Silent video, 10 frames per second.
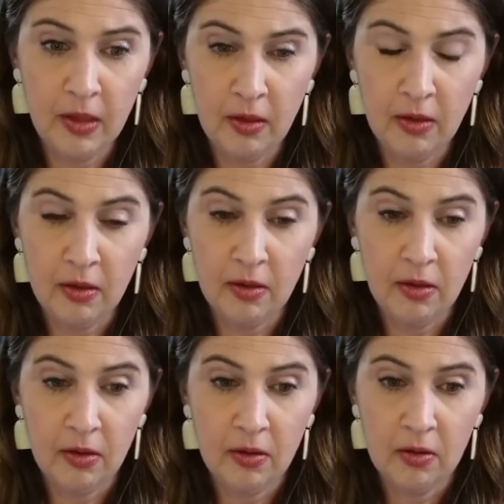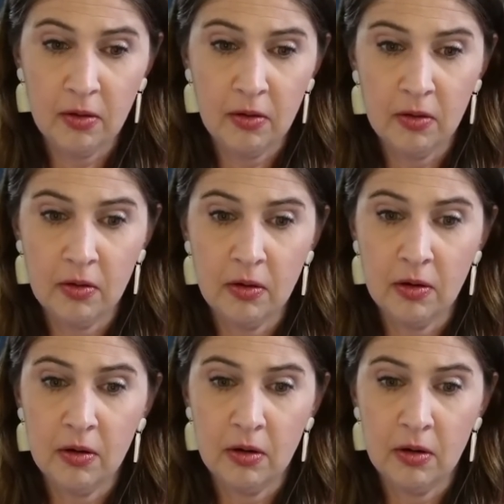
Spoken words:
[no speech]